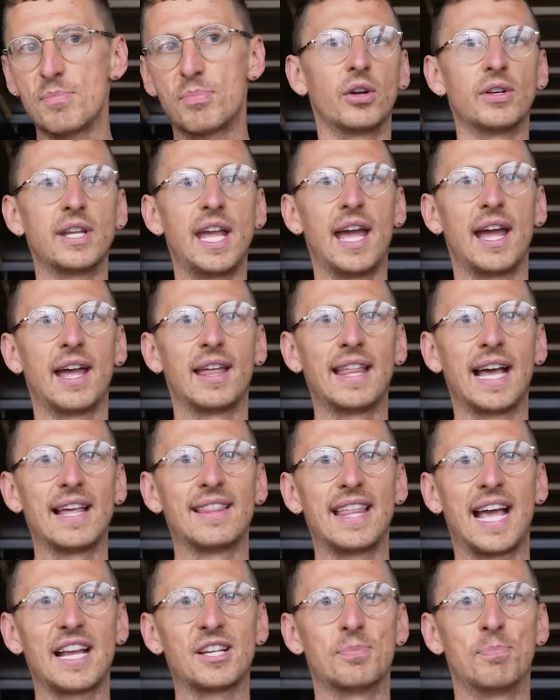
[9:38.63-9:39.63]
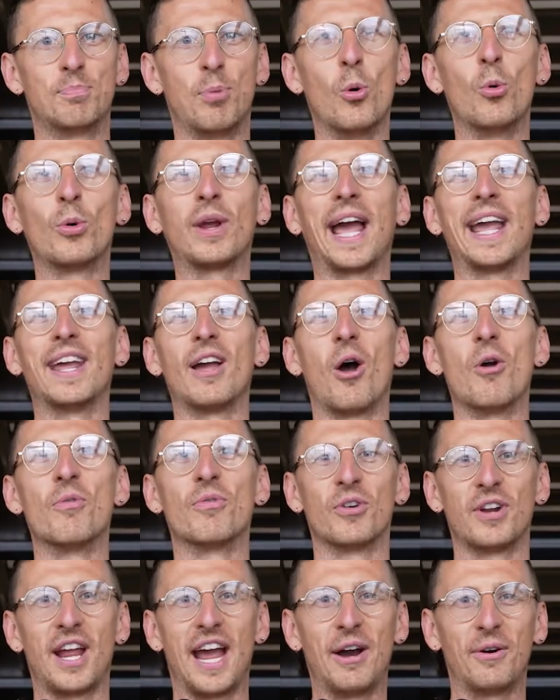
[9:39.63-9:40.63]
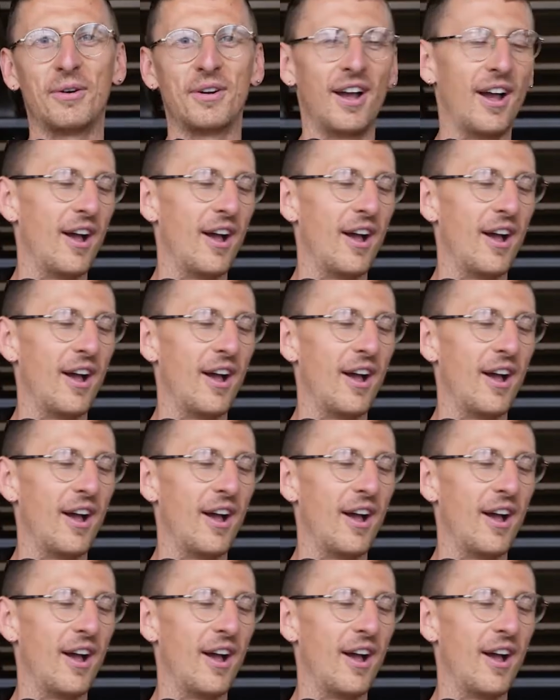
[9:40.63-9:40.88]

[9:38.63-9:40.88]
So yeah, that's Ballgate over and out.